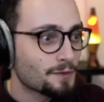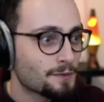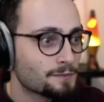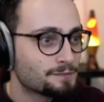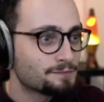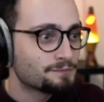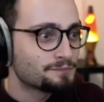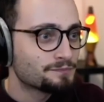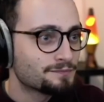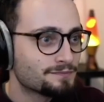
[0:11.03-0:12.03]

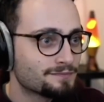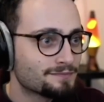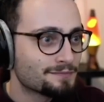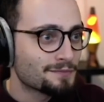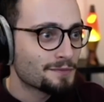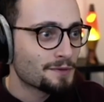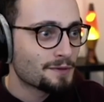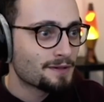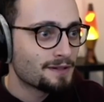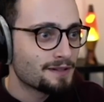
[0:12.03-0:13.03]

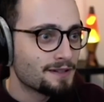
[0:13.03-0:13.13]
(silent)